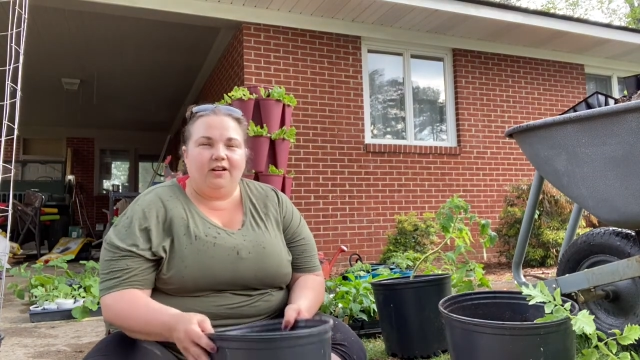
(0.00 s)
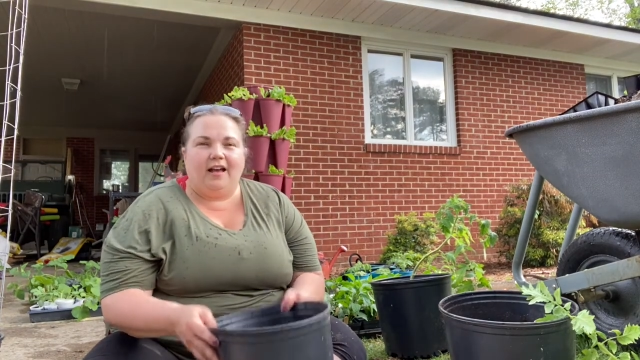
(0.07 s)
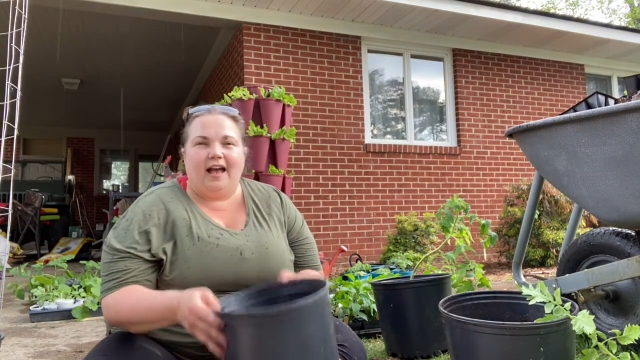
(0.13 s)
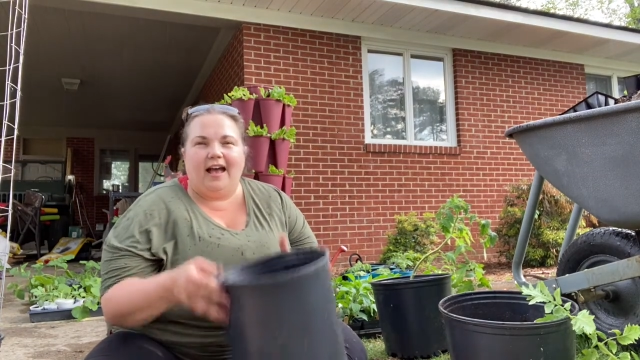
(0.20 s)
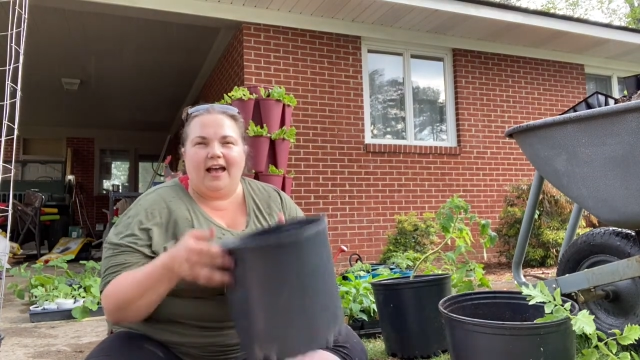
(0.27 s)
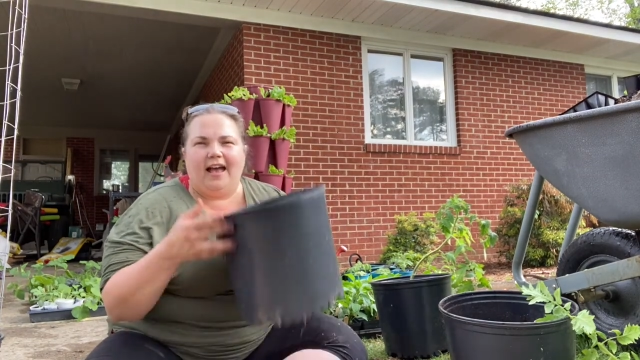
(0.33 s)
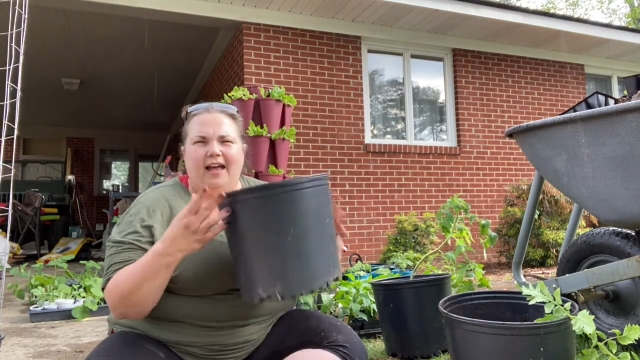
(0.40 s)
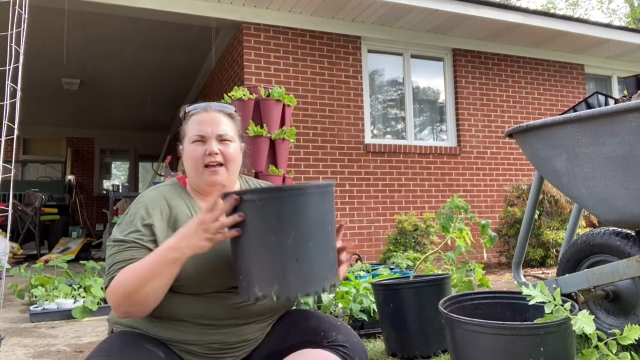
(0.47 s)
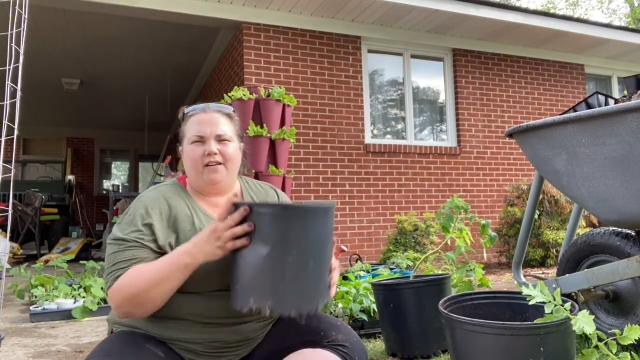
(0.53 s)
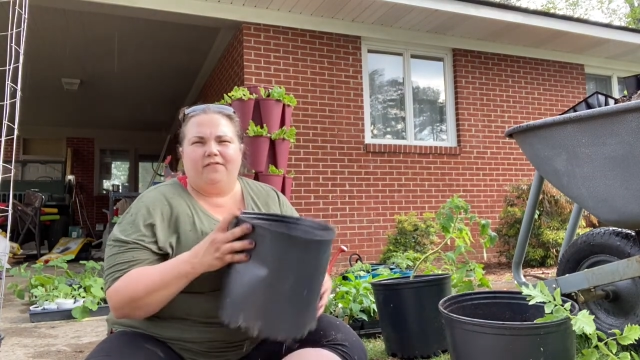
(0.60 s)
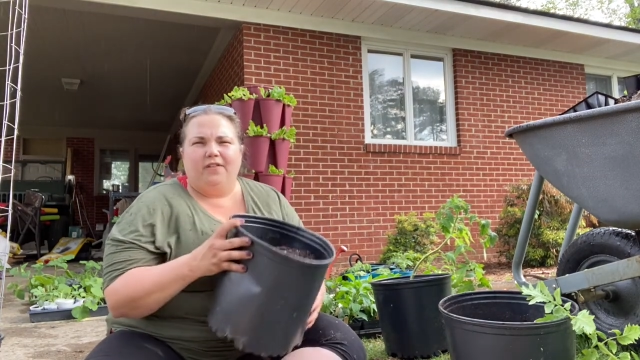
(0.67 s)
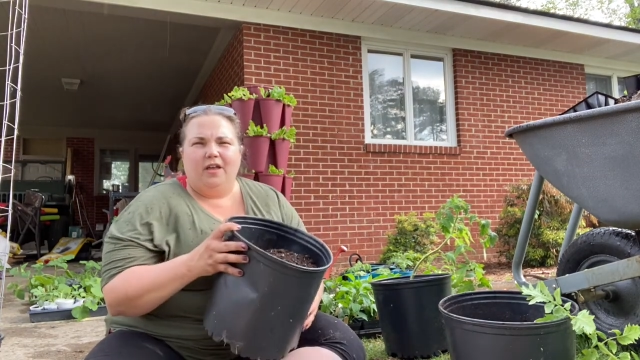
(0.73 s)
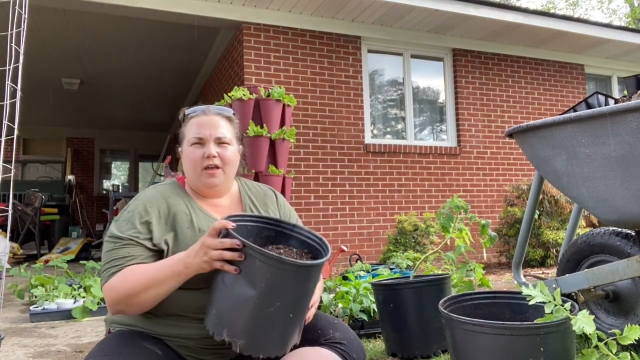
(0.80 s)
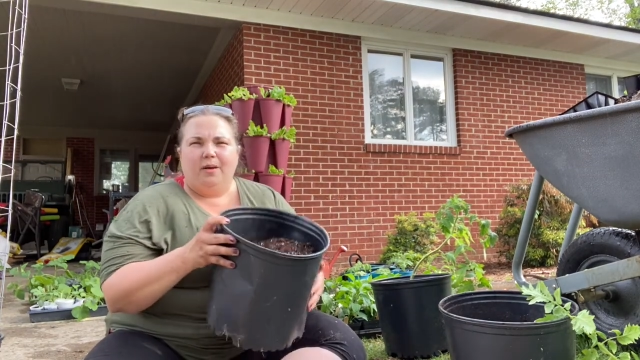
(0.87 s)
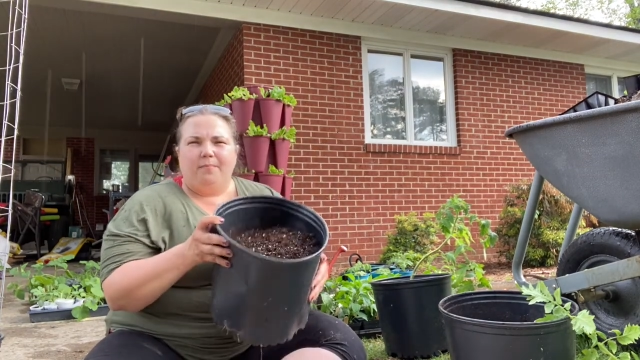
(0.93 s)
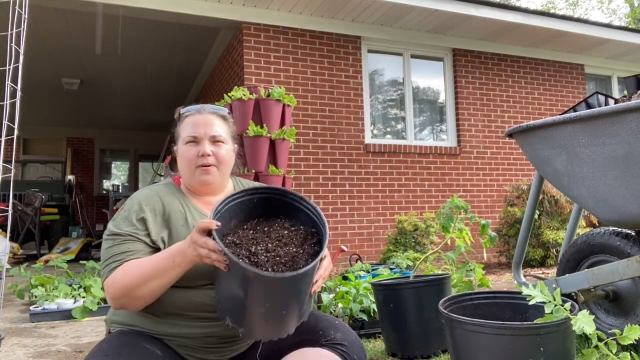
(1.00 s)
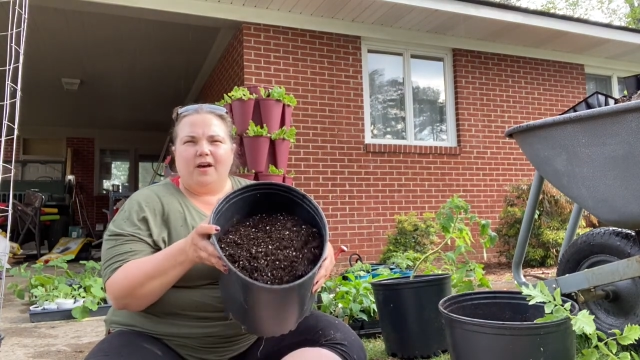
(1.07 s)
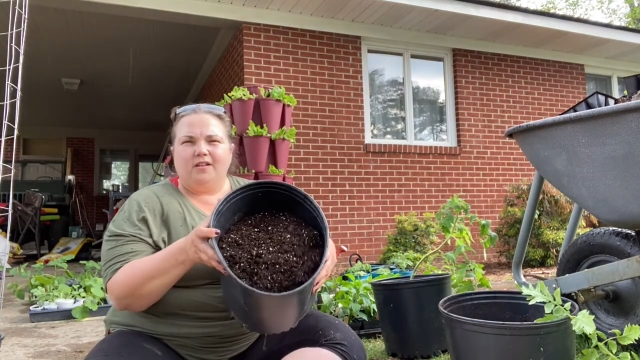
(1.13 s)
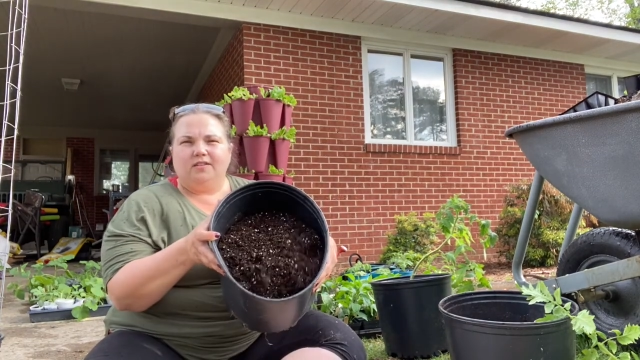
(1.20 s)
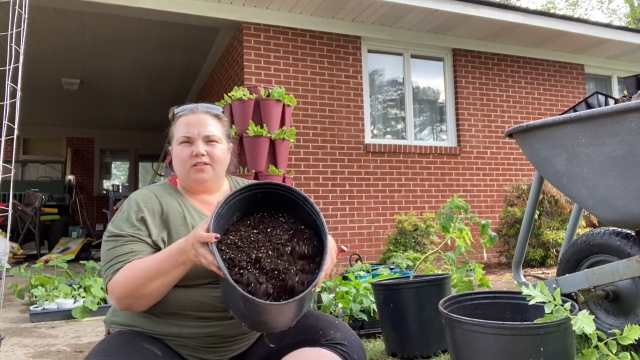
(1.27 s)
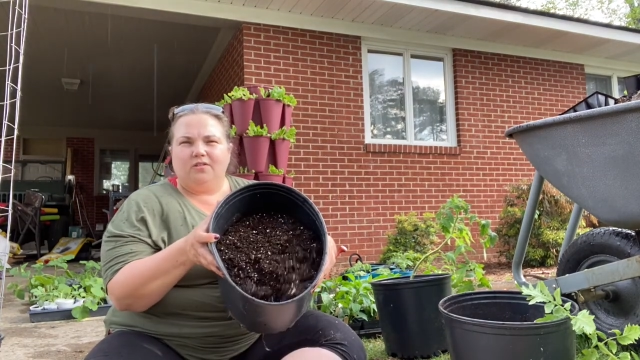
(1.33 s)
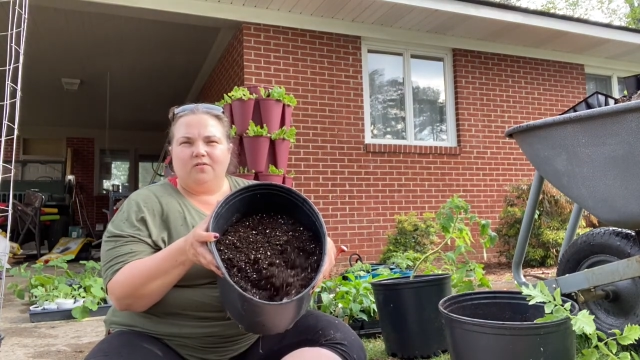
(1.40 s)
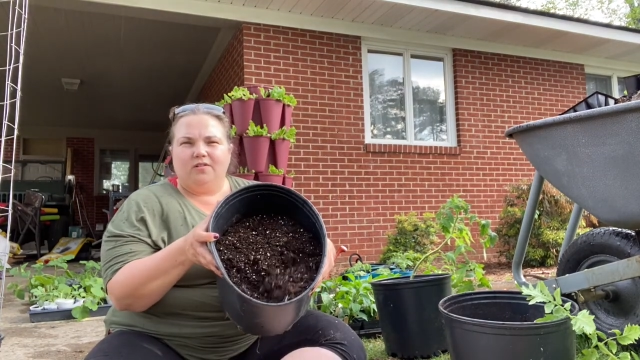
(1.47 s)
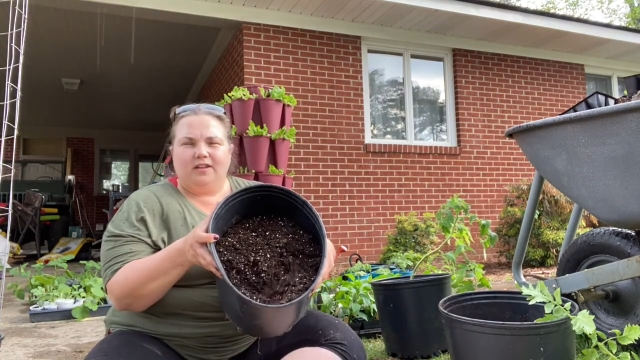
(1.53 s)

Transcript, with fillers: I have pot and soil